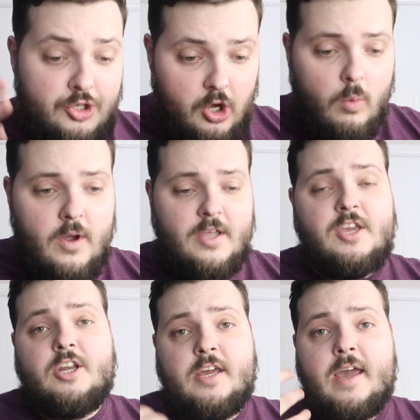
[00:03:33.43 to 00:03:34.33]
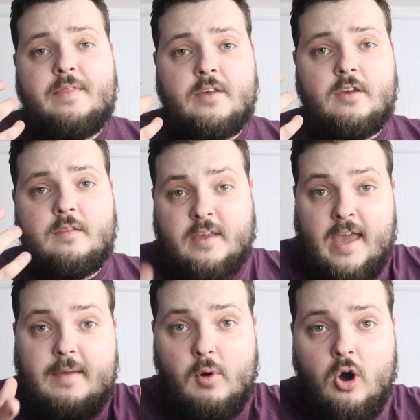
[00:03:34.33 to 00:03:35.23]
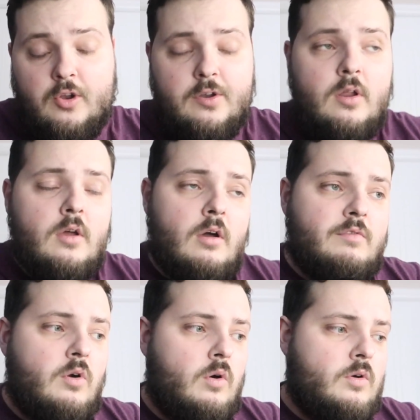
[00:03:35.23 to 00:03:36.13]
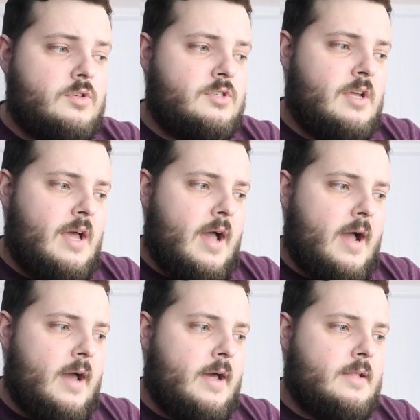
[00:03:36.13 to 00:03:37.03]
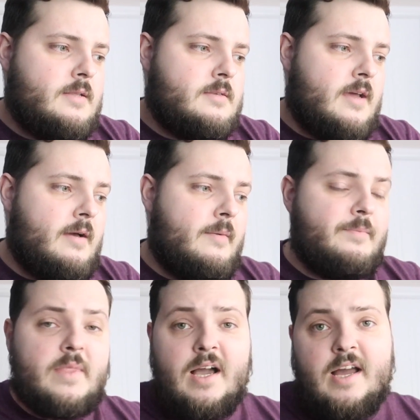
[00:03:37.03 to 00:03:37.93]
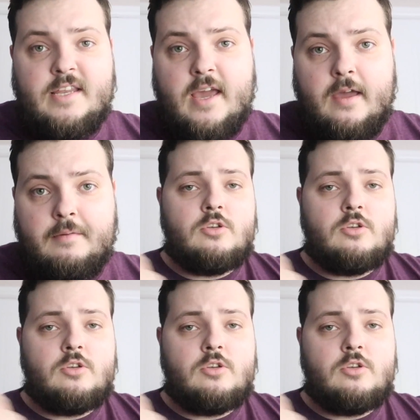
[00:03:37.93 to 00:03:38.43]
You know what you're gonna get the game on, of course, and yeah.